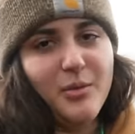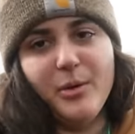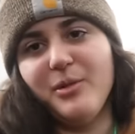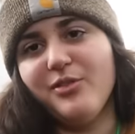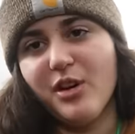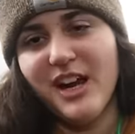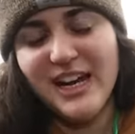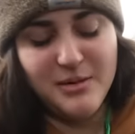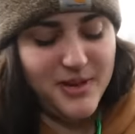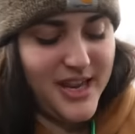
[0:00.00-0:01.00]
well, before he
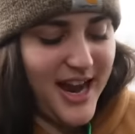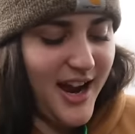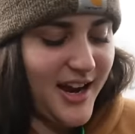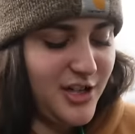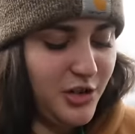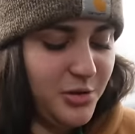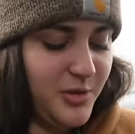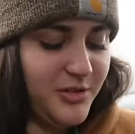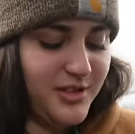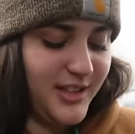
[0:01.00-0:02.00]
handed me the hat, I told
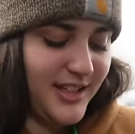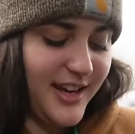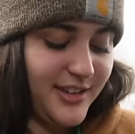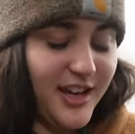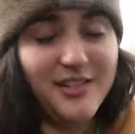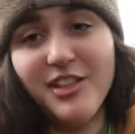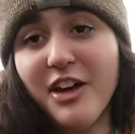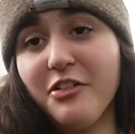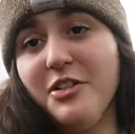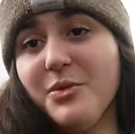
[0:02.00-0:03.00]
him, I was like, yeah,
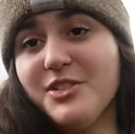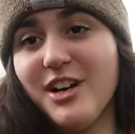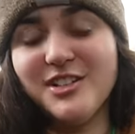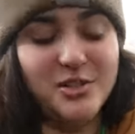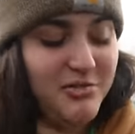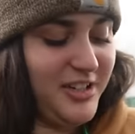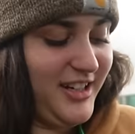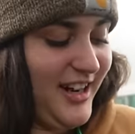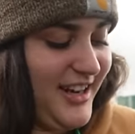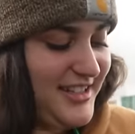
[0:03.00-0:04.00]
that green one's also
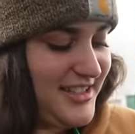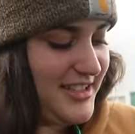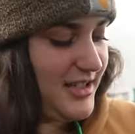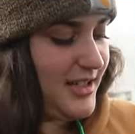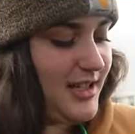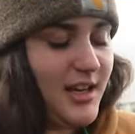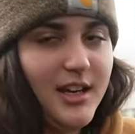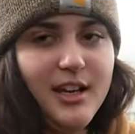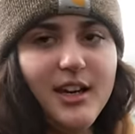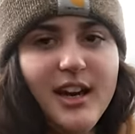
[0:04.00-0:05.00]
really nice.
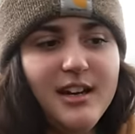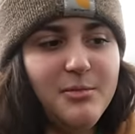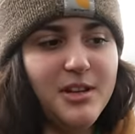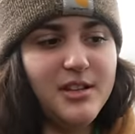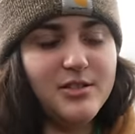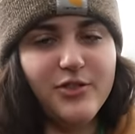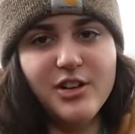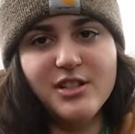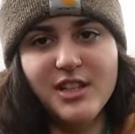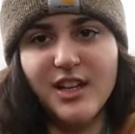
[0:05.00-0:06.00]
He handed me this
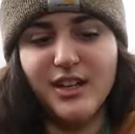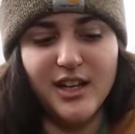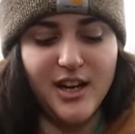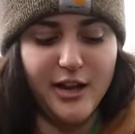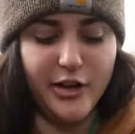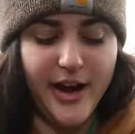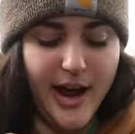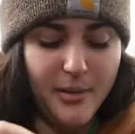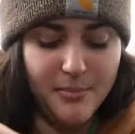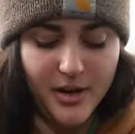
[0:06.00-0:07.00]
first and then the yellow
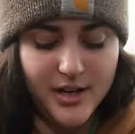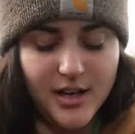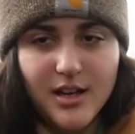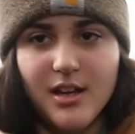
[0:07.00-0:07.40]
hat, but